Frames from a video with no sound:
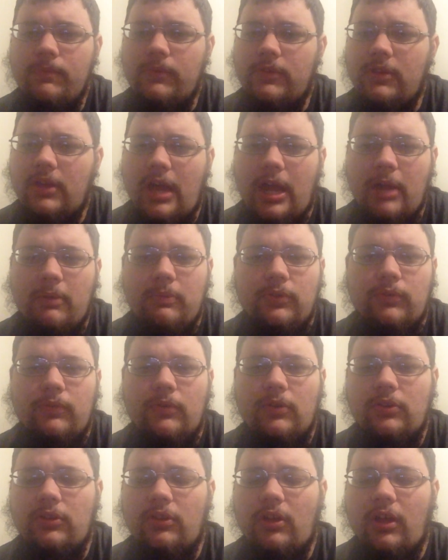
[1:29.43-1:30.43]
The
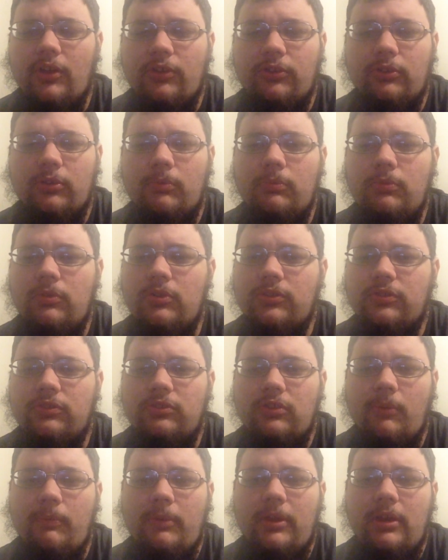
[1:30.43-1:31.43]
atmosphere is awesome. There's
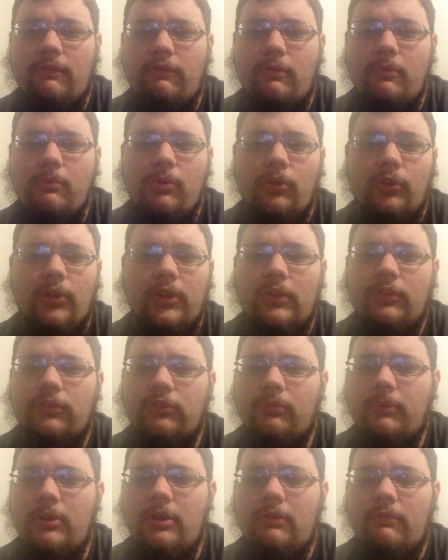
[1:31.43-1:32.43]
so many different
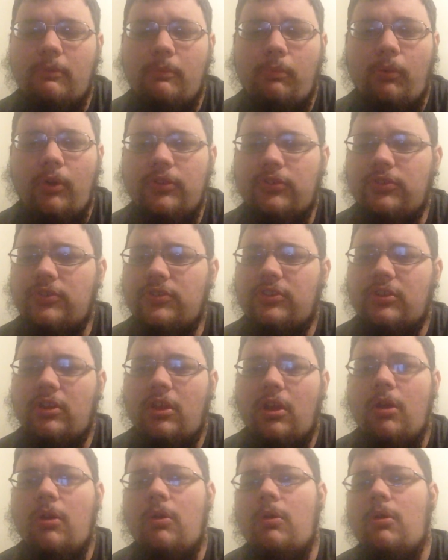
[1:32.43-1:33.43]
buildings, so many different places to
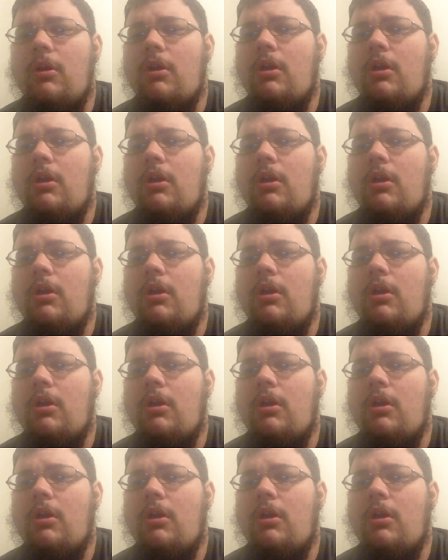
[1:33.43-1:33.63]
go.